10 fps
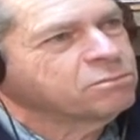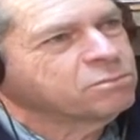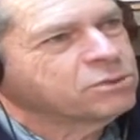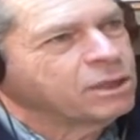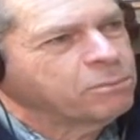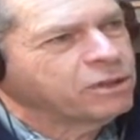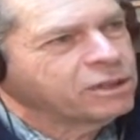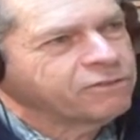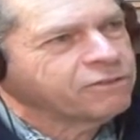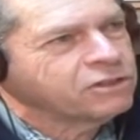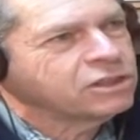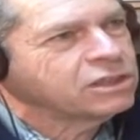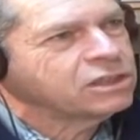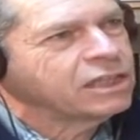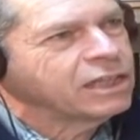some of the
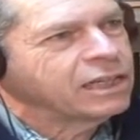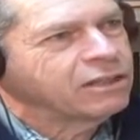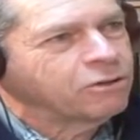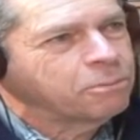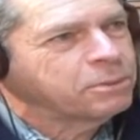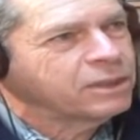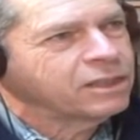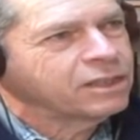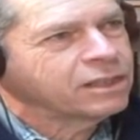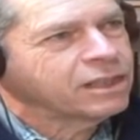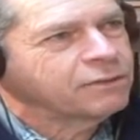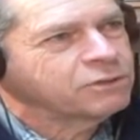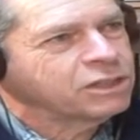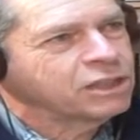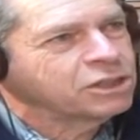differences, I hope, in our
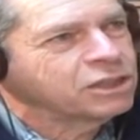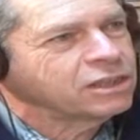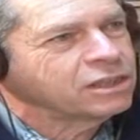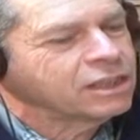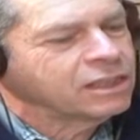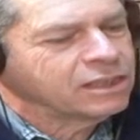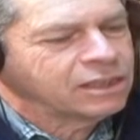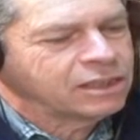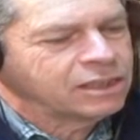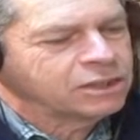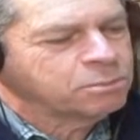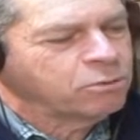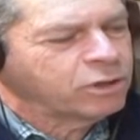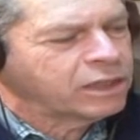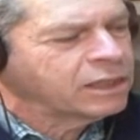conversation this
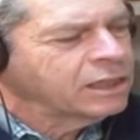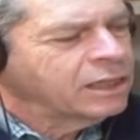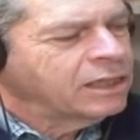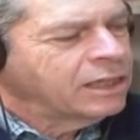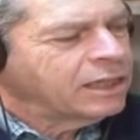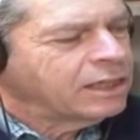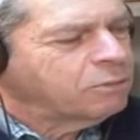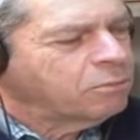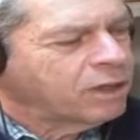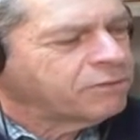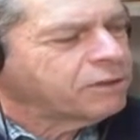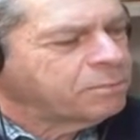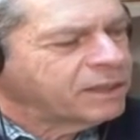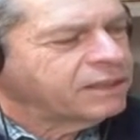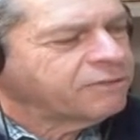morning. One of the
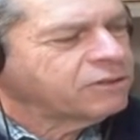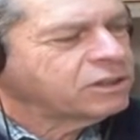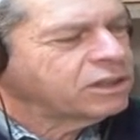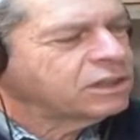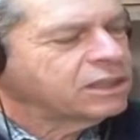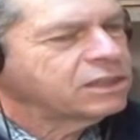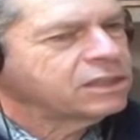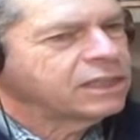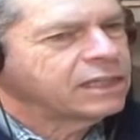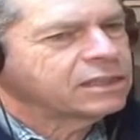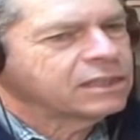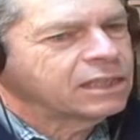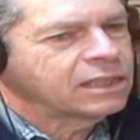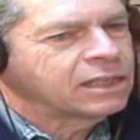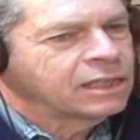big differences is that
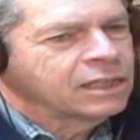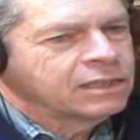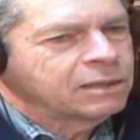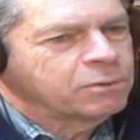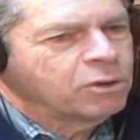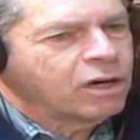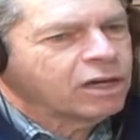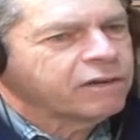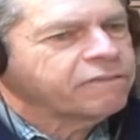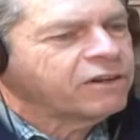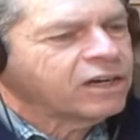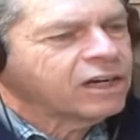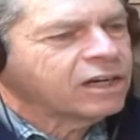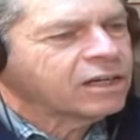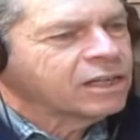
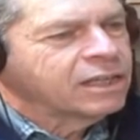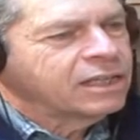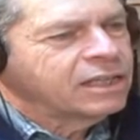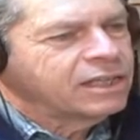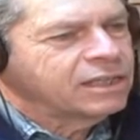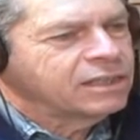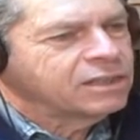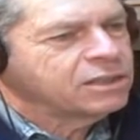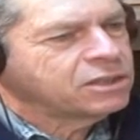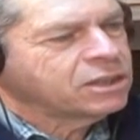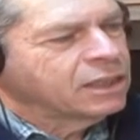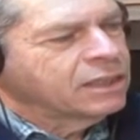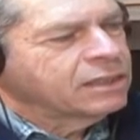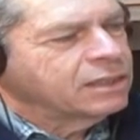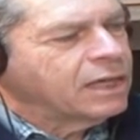WRFR is
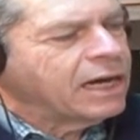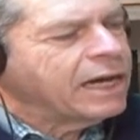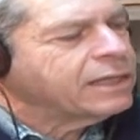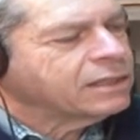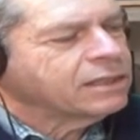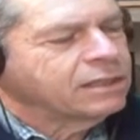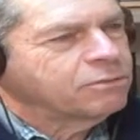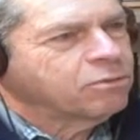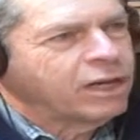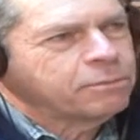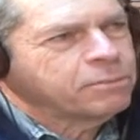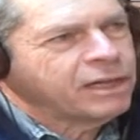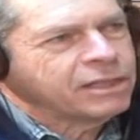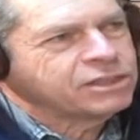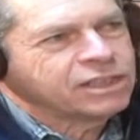not run
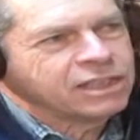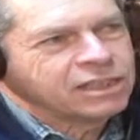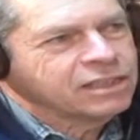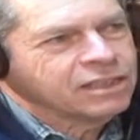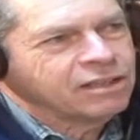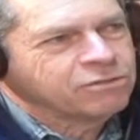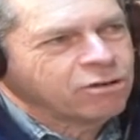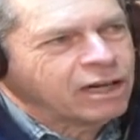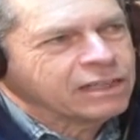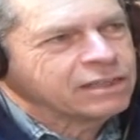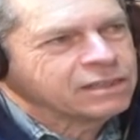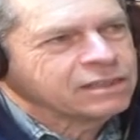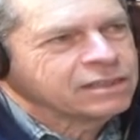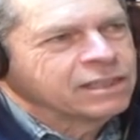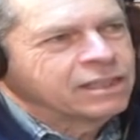by the city of
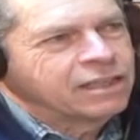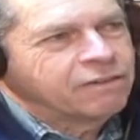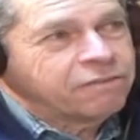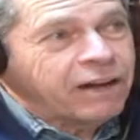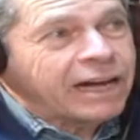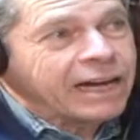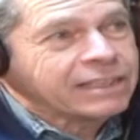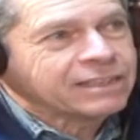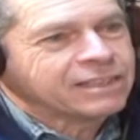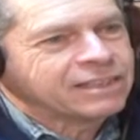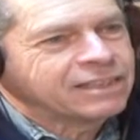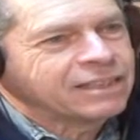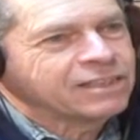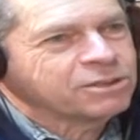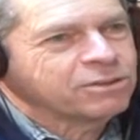Rockland. And in fact, the
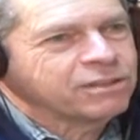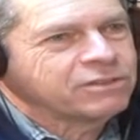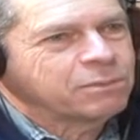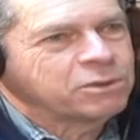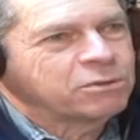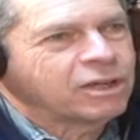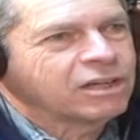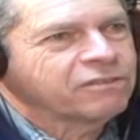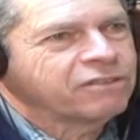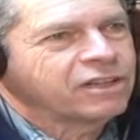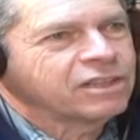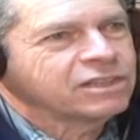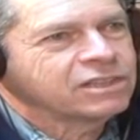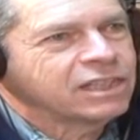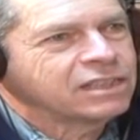history of WRFR
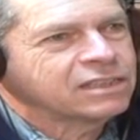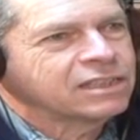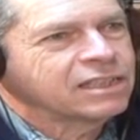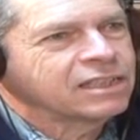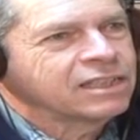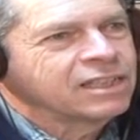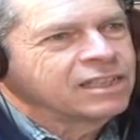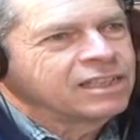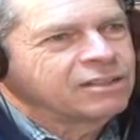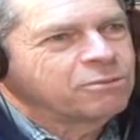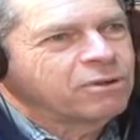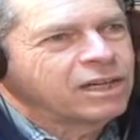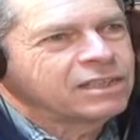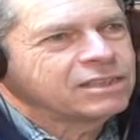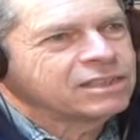is that it
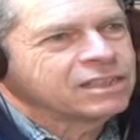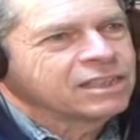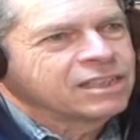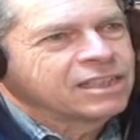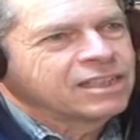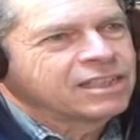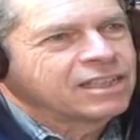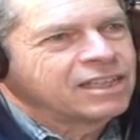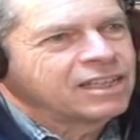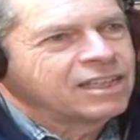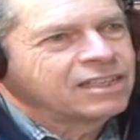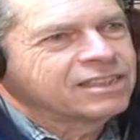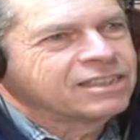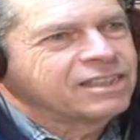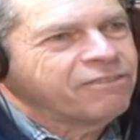was the
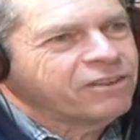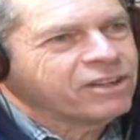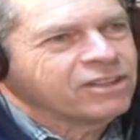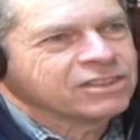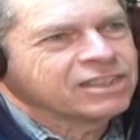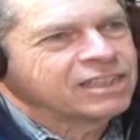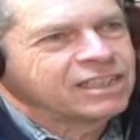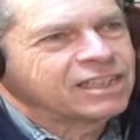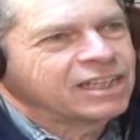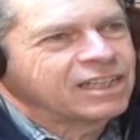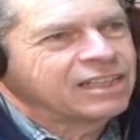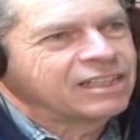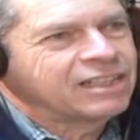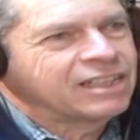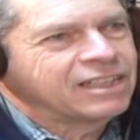difficulty
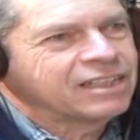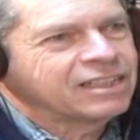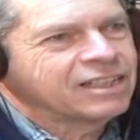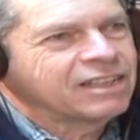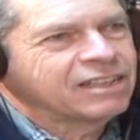in